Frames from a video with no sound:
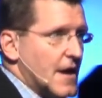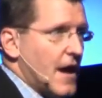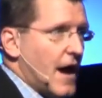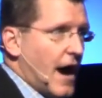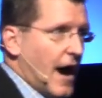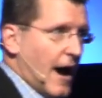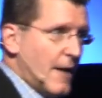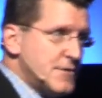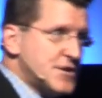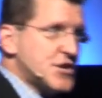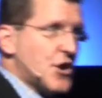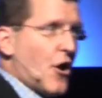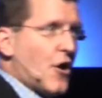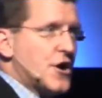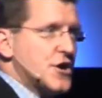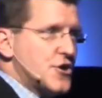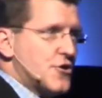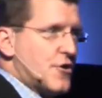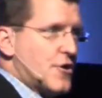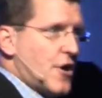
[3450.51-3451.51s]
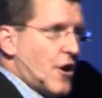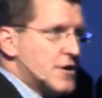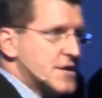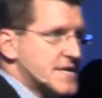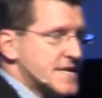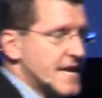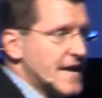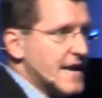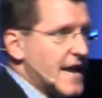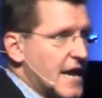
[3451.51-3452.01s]
I'm sorry, you're in our
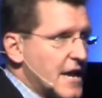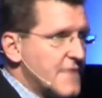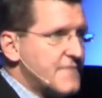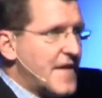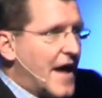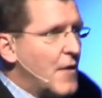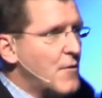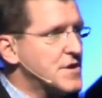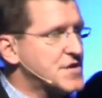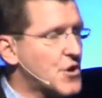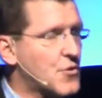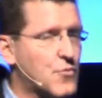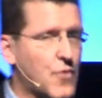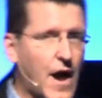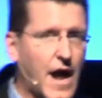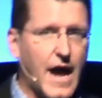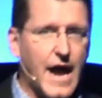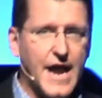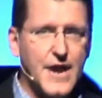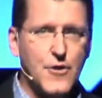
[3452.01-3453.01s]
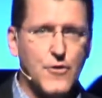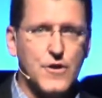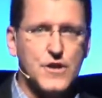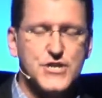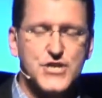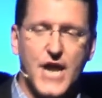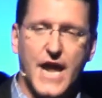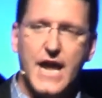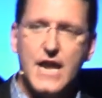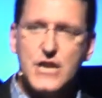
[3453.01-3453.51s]
seat. And if that was a Ryan or a
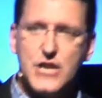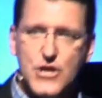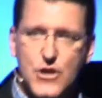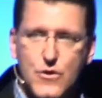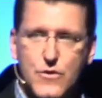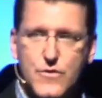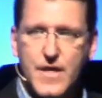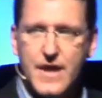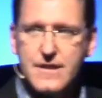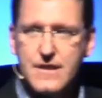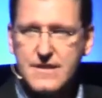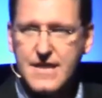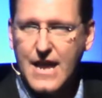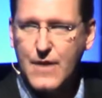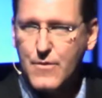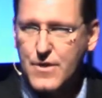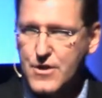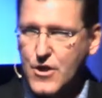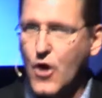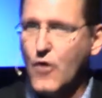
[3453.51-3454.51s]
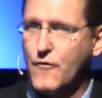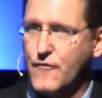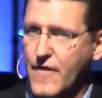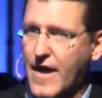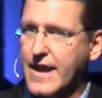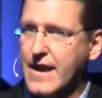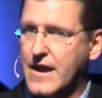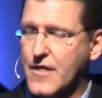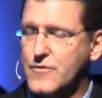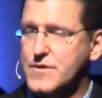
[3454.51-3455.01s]
Jane, do you think that they would go
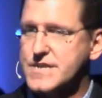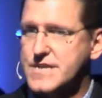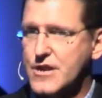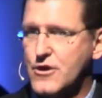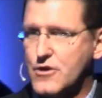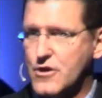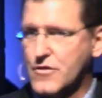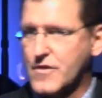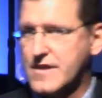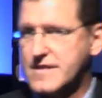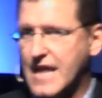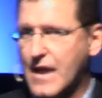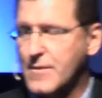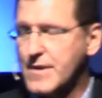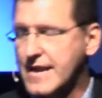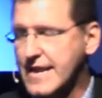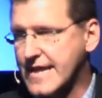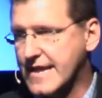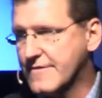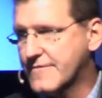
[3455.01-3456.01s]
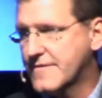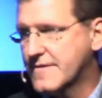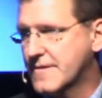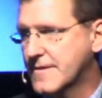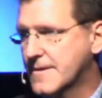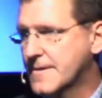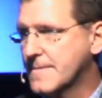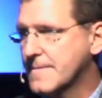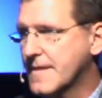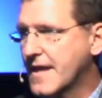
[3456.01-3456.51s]
find another seat or do you think they would leave?
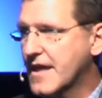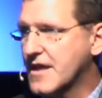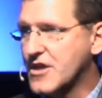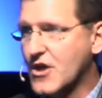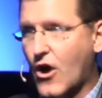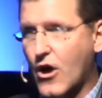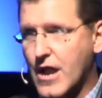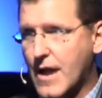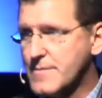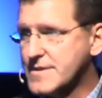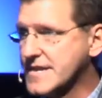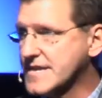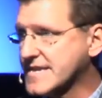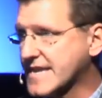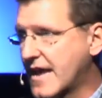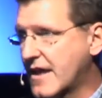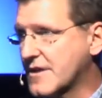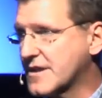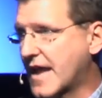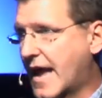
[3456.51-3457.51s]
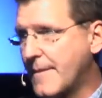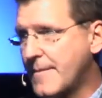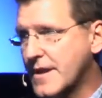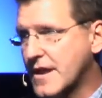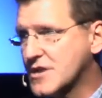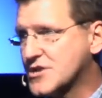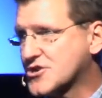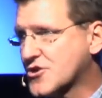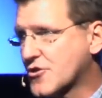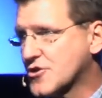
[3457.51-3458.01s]
Y'all, I'm just telling you, I've been
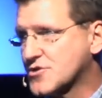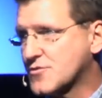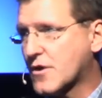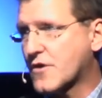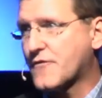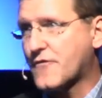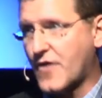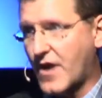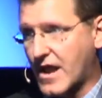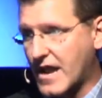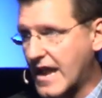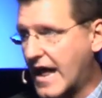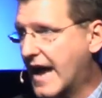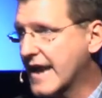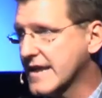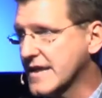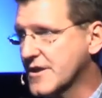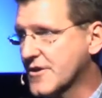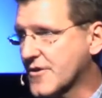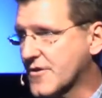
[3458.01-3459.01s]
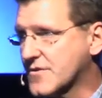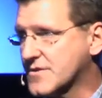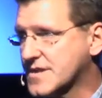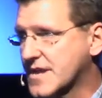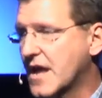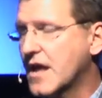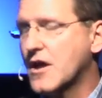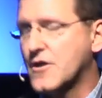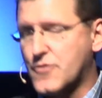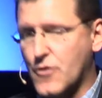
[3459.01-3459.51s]
in church work for a lot of years.
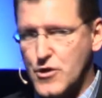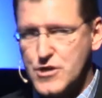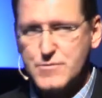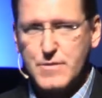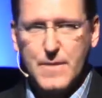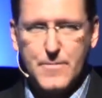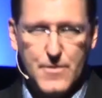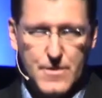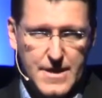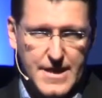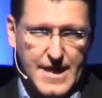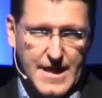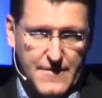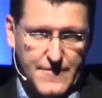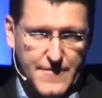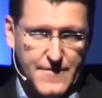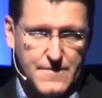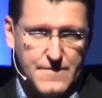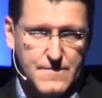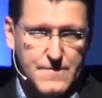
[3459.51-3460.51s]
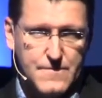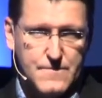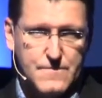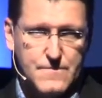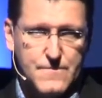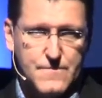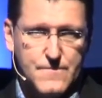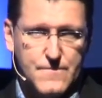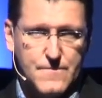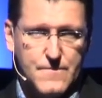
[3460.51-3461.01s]
Those people leave.
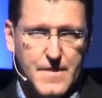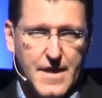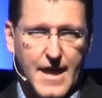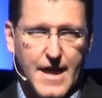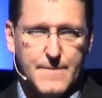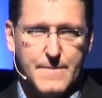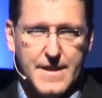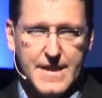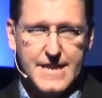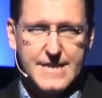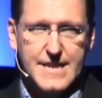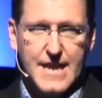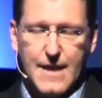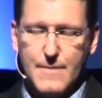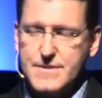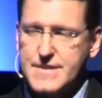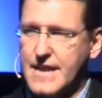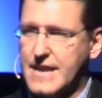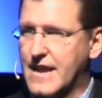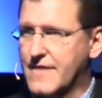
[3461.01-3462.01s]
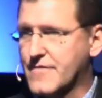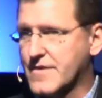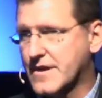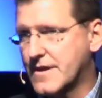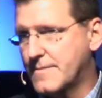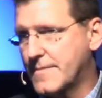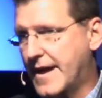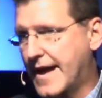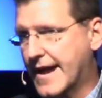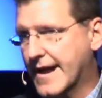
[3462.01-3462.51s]
And many times they never
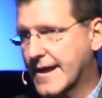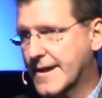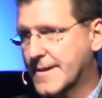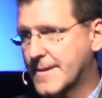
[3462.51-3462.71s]
come back.